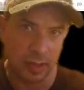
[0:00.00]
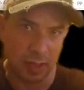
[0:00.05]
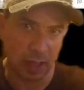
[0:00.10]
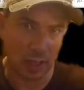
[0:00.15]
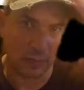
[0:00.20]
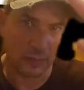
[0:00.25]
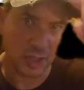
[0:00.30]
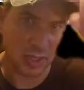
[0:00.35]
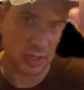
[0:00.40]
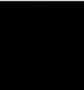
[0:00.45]

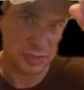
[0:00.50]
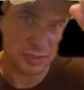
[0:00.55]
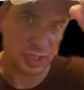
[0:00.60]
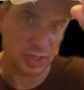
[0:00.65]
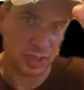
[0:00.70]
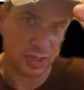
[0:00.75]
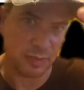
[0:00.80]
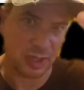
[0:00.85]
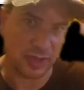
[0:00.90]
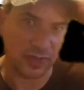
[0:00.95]
I'm going to
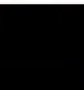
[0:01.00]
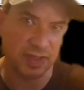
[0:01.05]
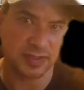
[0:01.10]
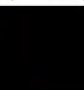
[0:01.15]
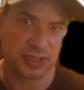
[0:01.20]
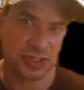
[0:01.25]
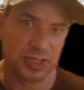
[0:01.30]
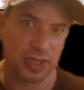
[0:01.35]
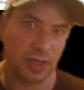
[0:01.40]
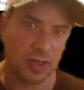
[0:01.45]
talk about
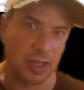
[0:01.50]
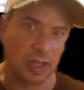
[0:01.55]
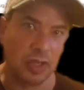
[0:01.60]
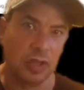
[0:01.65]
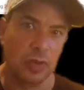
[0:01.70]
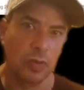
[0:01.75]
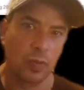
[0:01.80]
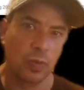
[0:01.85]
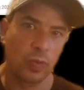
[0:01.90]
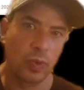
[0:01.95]
this
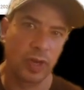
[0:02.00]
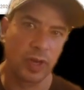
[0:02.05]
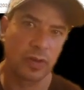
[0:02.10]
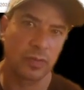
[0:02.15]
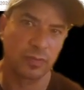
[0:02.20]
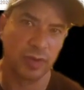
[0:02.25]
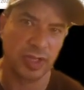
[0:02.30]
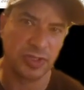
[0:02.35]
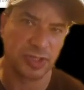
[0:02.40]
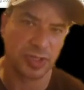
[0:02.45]
study where
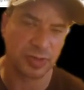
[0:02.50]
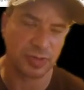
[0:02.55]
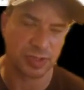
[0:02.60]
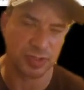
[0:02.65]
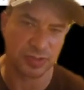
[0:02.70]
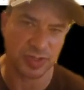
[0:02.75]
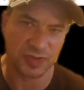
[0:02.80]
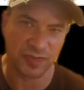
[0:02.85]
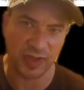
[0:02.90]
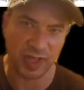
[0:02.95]

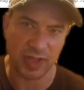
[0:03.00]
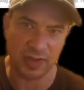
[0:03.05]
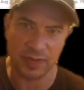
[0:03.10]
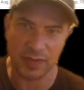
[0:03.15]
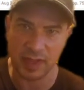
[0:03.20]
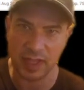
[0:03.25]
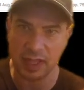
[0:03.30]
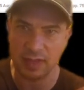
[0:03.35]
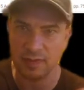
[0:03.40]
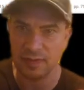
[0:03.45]
researchers
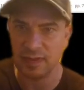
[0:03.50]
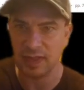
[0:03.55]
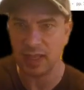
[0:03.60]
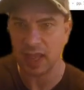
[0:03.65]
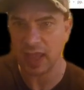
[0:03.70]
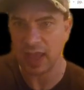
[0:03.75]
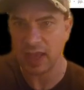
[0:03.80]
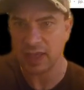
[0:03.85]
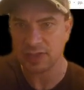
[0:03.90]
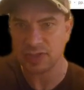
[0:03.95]
found that
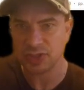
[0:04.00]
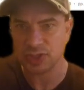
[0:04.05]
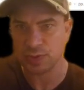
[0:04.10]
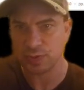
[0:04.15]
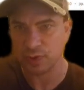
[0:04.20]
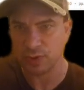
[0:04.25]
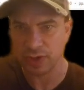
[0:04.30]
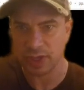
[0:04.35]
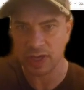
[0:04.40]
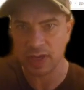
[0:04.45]
the
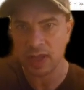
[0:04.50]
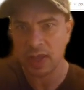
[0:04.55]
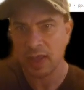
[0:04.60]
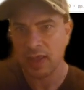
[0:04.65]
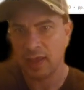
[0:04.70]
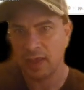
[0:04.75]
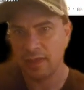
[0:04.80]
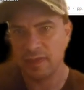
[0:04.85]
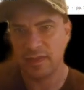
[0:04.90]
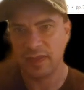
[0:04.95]
asteroid
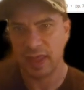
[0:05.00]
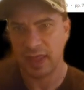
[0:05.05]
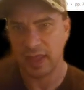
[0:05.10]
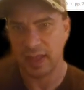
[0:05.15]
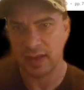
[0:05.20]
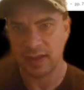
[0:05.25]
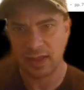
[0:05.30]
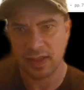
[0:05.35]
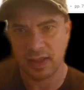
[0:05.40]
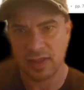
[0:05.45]

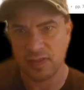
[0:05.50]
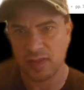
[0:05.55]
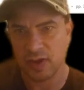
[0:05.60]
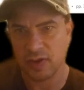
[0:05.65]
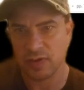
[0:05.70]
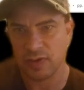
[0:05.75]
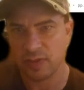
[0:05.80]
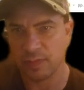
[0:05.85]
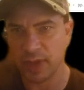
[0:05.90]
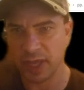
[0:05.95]
that hit the
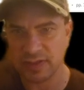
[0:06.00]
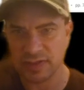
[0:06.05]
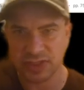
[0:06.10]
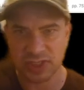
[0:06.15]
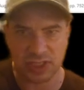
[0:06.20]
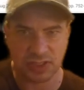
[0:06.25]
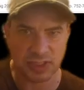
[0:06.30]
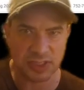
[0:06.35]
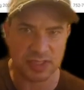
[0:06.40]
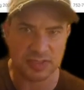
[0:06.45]
Earth about
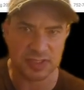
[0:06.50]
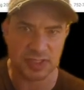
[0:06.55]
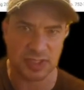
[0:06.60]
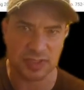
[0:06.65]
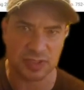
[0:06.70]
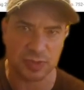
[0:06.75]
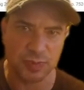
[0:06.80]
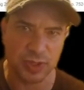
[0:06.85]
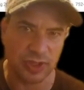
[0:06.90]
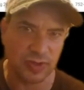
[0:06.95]

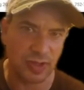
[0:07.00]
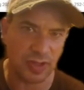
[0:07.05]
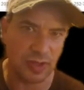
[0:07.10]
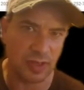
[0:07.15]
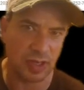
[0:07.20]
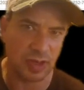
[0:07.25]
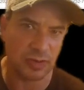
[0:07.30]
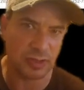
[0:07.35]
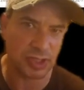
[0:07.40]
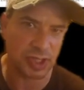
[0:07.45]
66
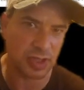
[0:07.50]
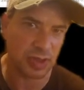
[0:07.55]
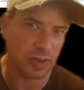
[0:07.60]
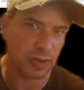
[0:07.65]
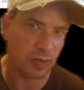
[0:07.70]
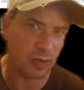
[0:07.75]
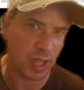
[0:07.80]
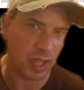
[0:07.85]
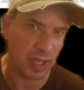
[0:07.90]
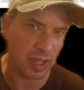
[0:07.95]
million years
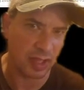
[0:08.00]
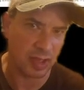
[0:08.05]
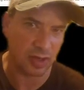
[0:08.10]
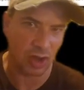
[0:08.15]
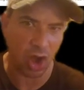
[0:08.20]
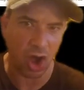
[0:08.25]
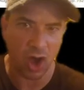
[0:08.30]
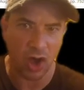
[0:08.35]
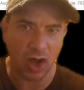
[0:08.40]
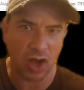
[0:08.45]
ago
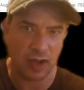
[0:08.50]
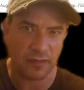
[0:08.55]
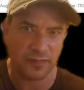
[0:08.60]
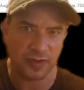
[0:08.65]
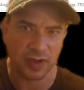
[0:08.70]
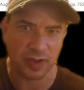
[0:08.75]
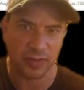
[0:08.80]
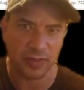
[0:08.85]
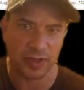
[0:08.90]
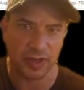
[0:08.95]
and
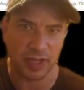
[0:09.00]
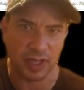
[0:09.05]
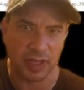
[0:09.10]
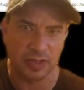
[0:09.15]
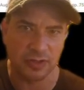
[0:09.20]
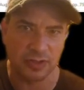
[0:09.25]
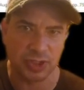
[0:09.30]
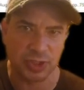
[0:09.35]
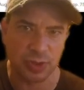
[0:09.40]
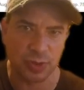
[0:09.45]
offed all the
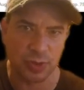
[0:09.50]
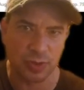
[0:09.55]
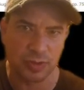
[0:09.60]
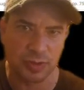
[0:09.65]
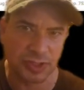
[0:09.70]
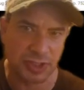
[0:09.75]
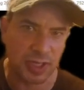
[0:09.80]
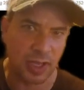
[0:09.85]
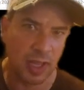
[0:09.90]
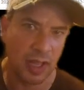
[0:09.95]

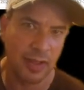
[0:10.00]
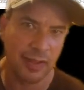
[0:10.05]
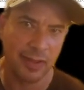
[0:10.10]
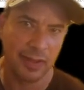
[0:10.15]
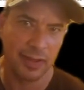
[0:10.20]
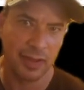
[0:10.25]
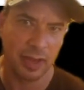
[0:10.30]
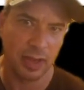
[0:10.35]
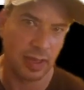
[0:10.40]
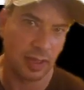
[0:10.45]
dinosaurs
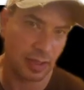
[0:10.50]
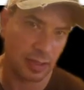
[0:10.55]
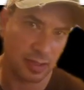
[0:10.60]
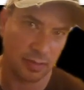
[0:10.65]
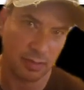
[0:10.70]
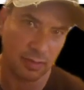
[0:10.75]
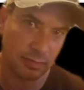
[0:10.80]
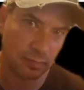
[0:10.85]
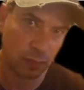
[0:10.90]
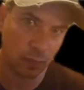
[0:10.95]

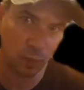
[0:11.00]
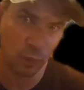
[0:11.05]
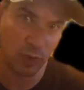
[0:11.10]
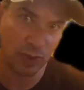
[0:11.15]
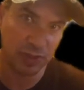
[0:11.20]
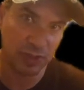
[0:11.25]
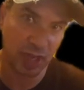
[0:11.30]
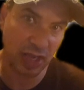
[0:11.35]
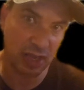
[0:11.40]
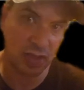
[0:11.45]

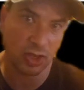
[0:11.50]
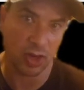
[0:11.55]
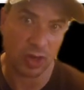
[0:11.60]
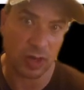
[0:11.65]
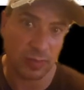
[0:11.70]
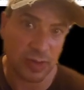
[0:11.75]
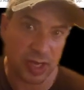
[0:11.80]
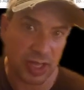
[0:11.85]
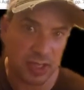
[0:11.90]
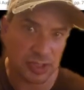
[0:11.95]
was a
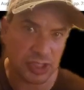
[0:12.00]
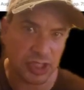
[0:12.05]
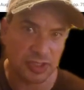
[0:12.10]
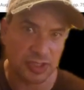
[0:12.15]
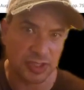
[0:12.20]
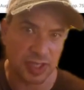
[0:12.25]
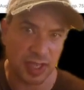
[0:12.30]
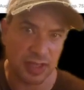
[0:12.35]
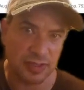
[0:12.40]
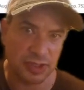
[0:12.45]

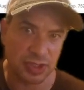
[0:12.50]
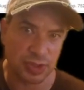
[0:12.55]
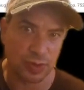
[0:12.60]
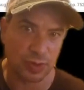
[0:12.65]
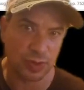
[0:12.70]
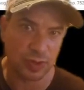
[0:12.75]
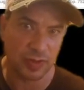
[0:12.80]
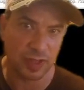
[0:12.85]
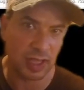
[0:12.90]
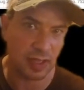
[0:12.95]
carbonaceous
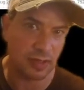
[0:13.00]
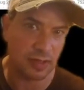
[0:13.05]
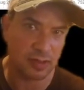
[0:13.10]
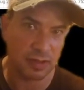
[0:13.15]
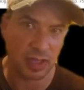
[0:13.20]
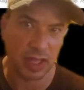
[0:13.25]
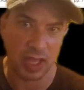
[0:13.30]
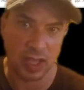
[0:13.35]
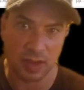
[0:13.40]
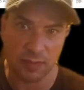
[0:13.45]
asteroid
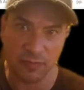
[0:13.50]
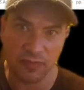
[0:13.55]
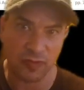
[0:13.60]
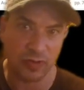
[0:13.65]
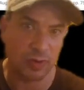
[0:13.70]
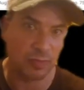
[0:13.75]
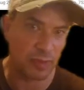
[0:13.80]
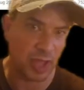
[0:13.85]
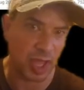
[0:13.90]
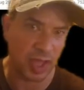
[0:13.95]
that came
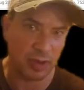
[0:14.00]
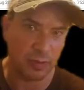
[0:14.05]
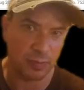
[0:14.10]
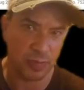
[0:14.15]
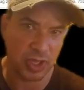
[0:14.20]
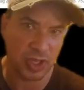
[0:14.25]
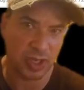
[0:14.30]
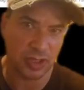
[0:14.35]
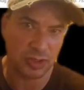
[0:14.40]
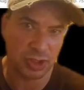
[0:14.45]
from
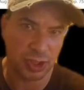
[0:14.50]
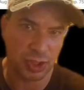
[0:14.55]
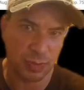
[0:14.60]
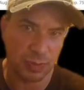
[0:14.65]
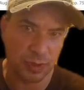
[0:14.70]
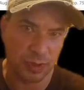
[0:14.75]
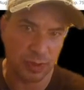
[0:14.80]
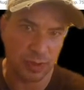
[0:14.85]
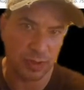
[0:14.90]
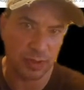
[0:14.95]
out beyond
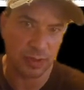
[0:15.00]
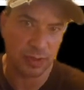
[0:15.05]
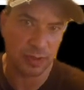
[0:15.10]
Jupiter.